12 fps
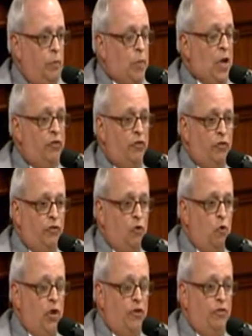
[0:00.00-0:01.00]
basic
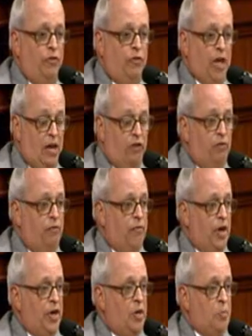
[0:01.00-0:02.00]
school education
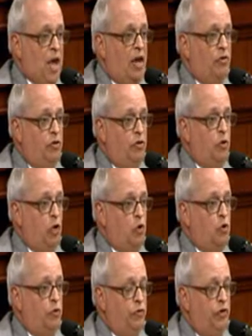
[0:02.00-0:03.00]
funding back to your
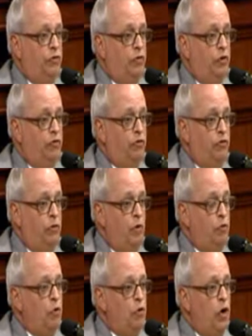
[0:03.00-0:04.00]
local districts.
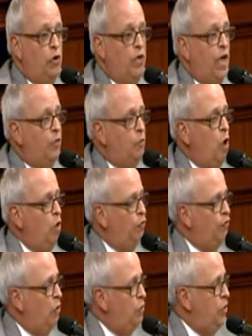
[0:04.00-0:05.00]
They'll know that. They'll
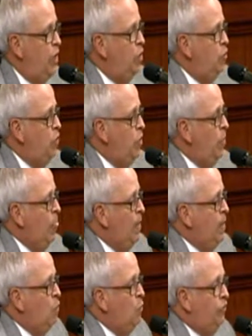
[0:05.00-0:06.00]
also know
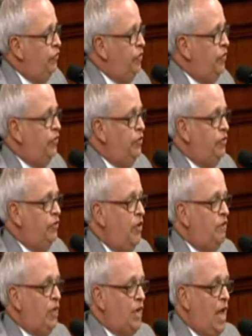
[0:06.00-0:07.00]
when
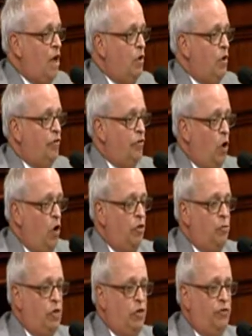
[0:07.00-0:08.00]
67 counties and all
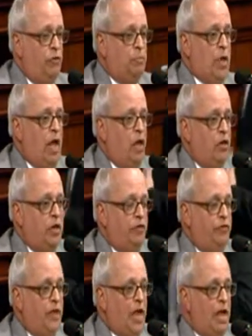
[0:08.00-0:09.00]
the
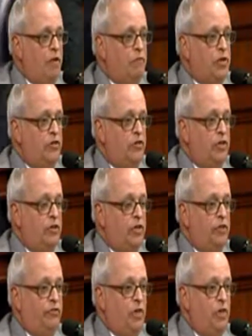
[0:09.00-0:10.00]
municipalities that have
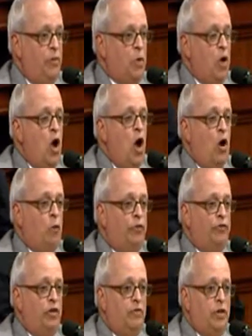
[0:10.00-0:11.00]
VGTs in them are
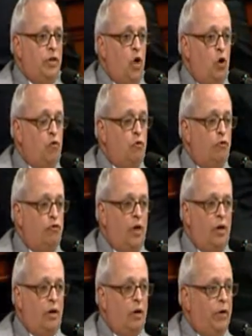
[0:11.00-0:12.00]
receiving local
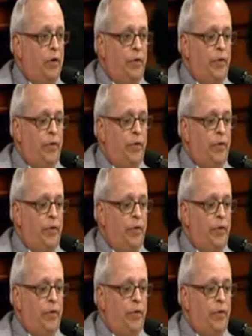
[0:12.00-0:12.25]
share.